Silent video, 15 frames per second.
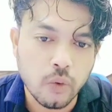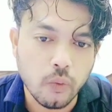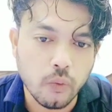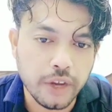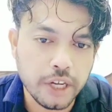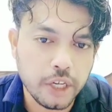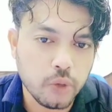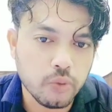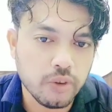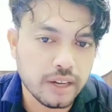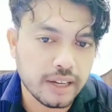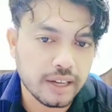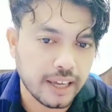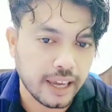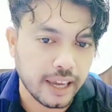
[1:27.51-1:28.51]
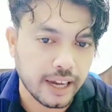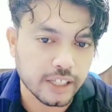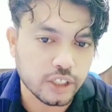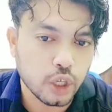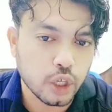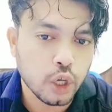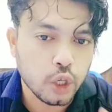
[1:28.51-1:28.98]
When you were a
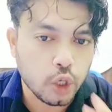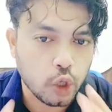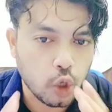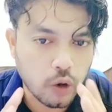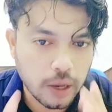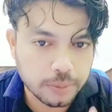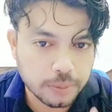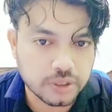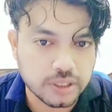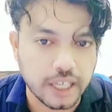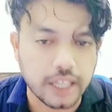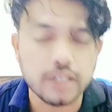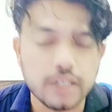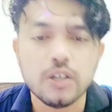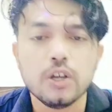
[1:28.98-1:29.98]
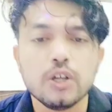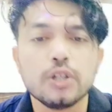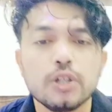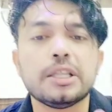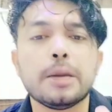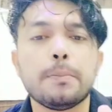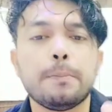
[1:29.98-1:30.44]
kid, you have seen
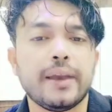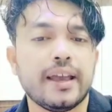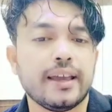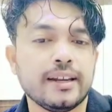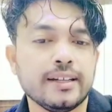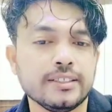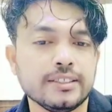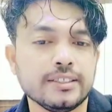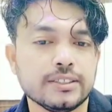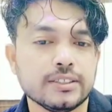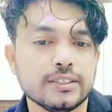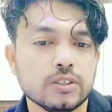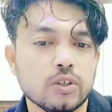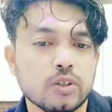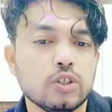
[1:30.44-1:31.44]
the parents